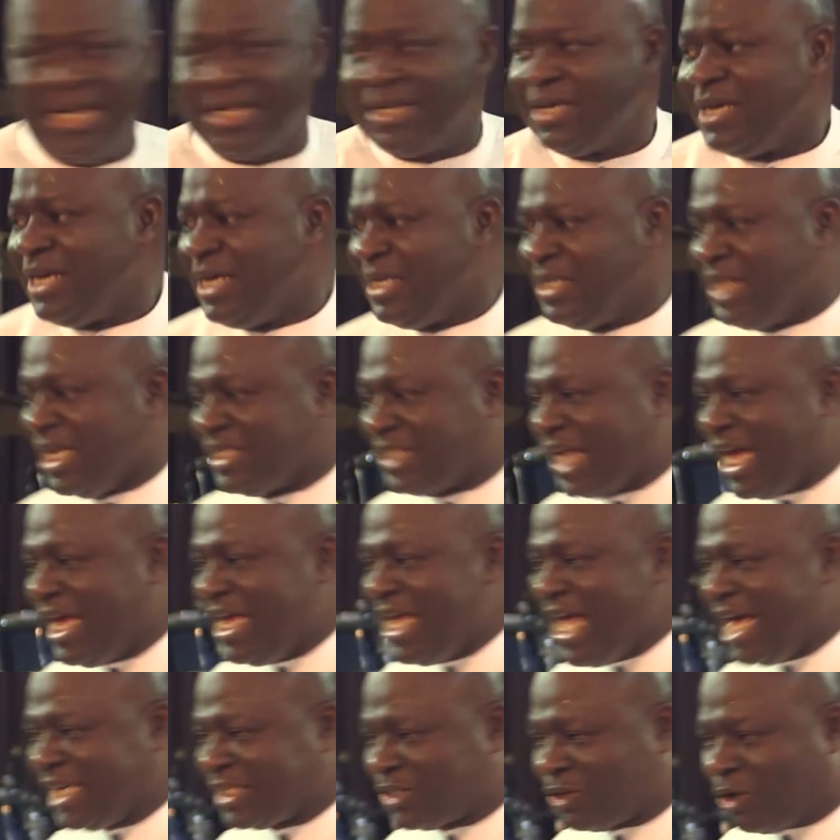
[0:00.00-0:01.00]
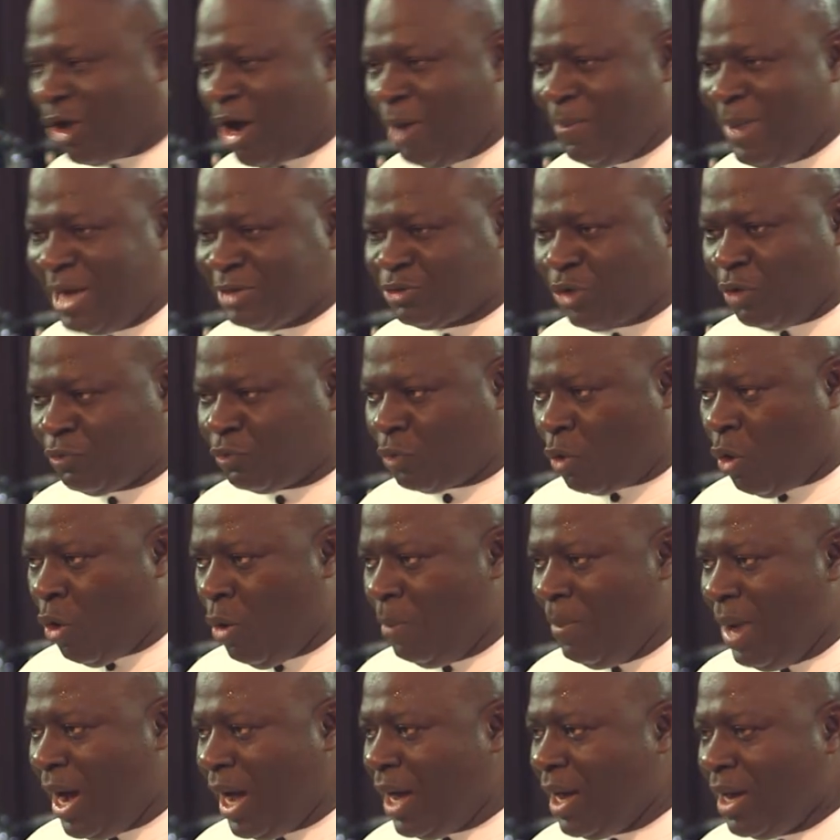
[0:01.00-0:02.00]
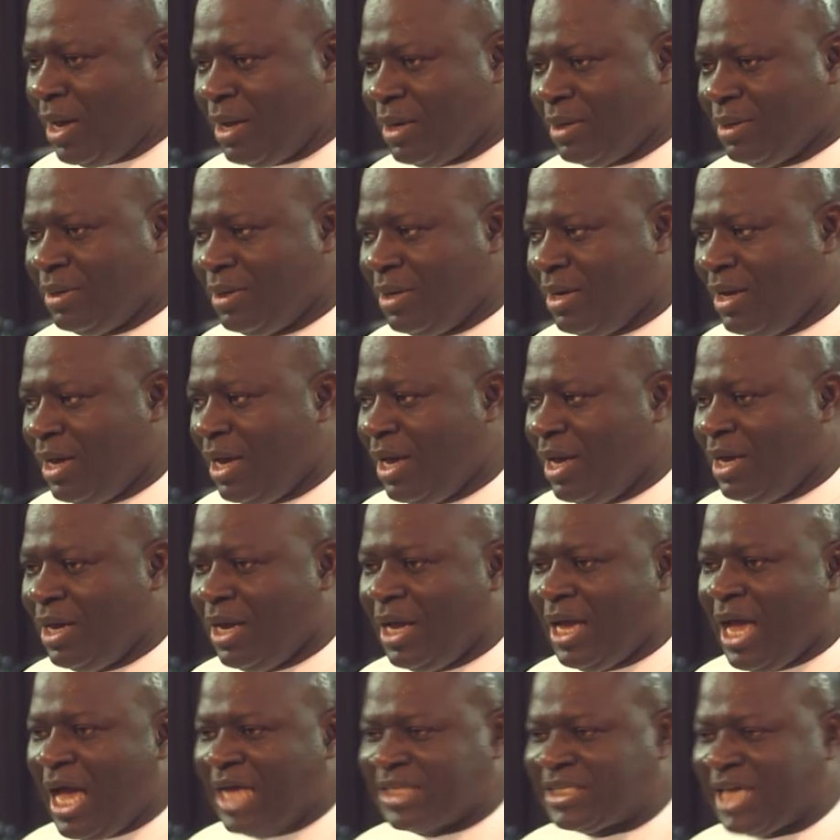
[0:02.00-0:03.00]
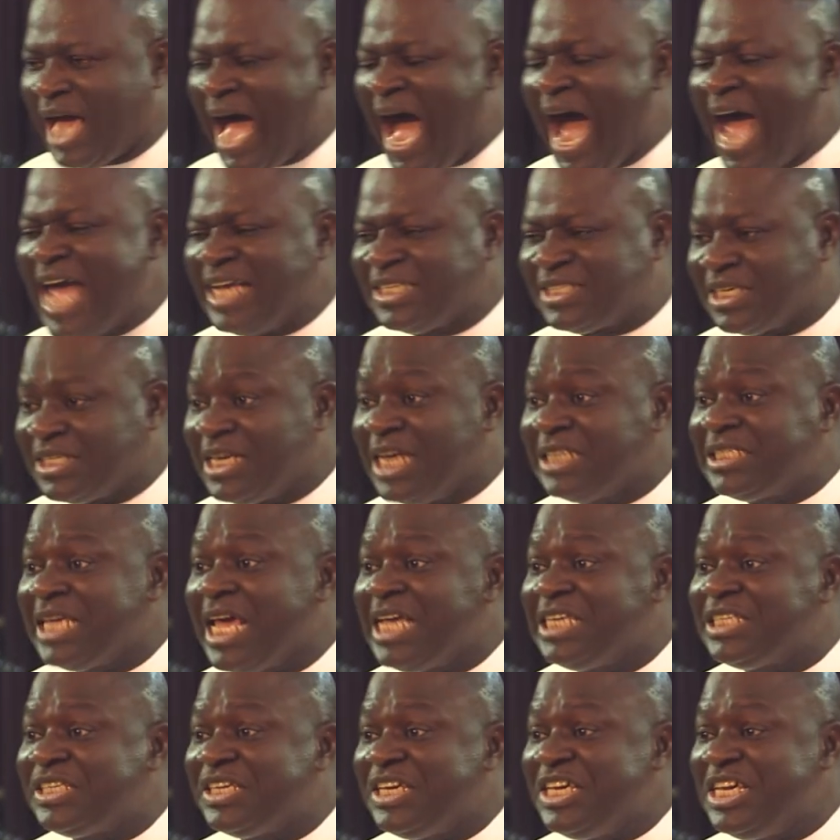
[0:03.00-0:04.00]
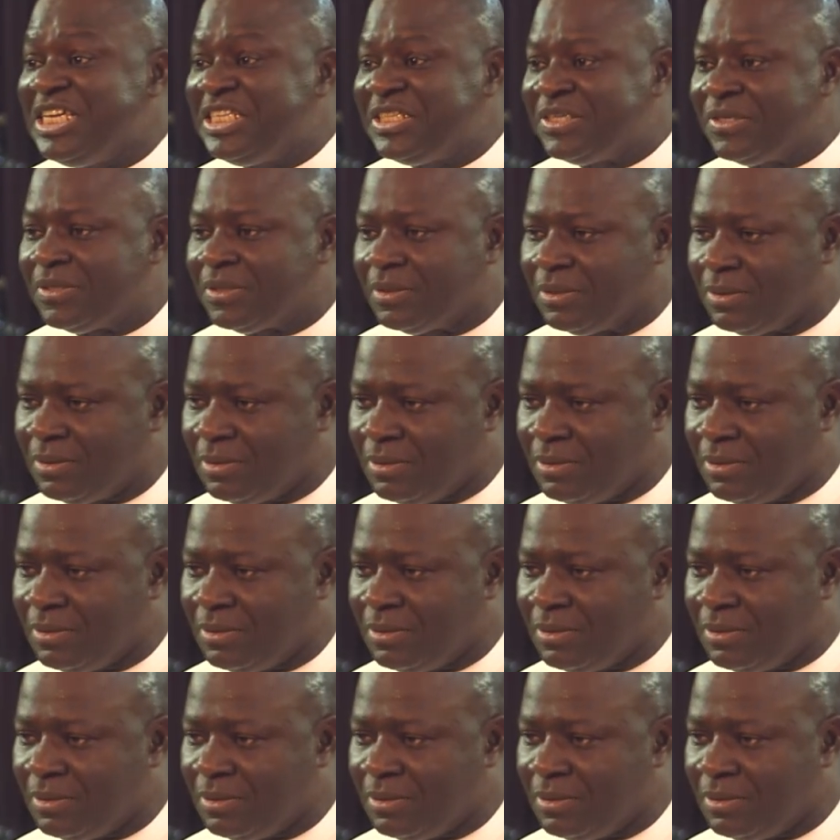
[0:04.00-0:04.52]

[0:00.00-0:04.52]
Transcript: morning, they say he has come out of coma. I say, how is it? They say he's eating.